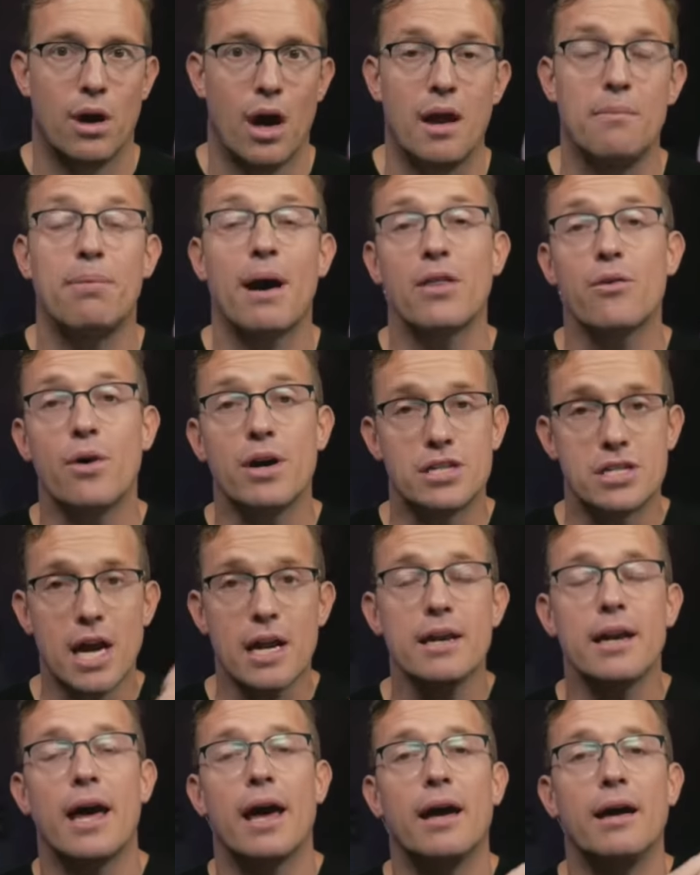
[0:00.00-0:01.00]
And by the way,
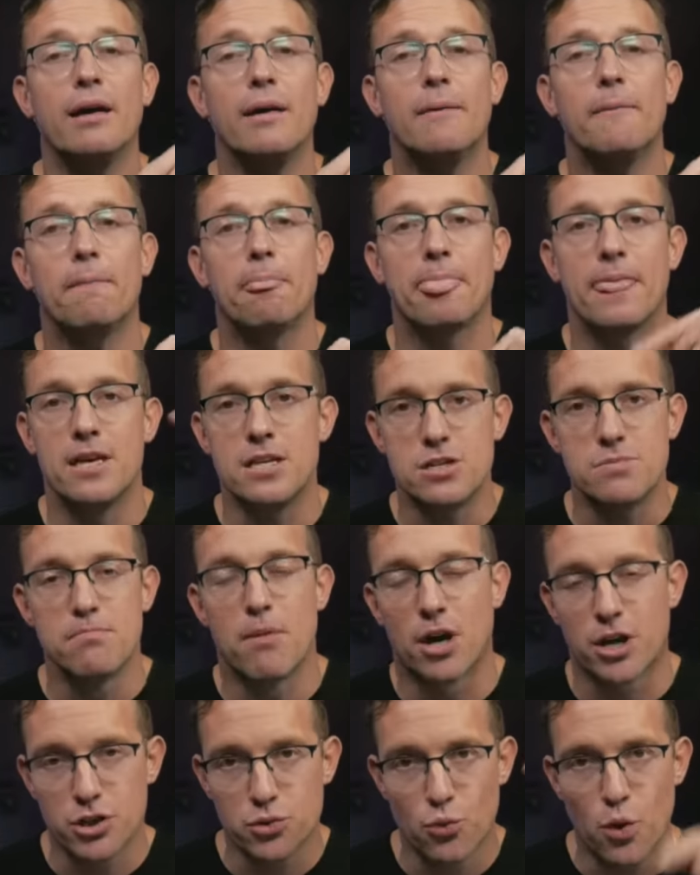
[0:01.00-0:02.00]
Sunday
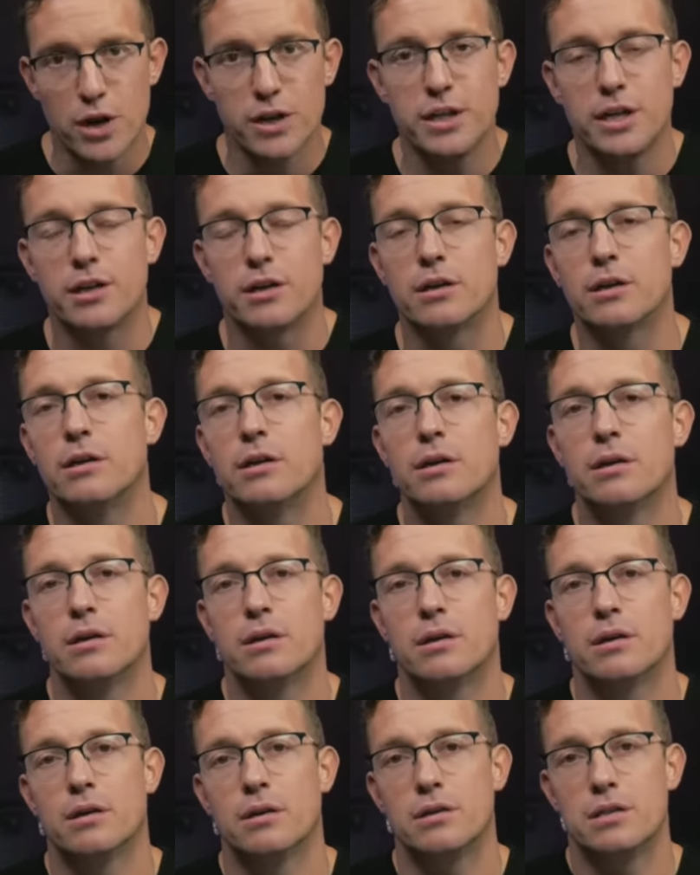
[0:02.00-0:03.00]
marks 1 year
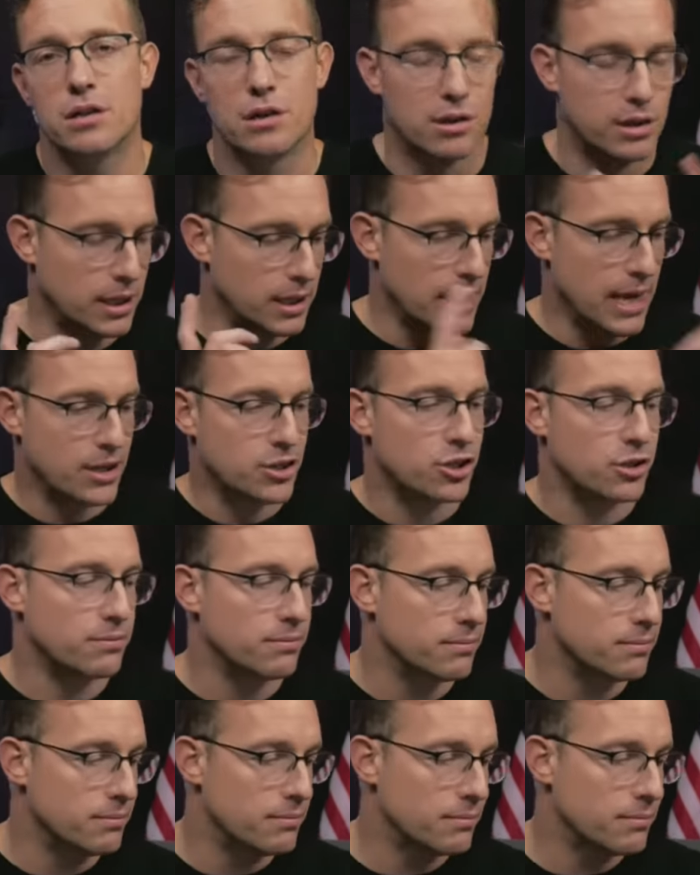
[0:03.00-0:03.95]
till the election.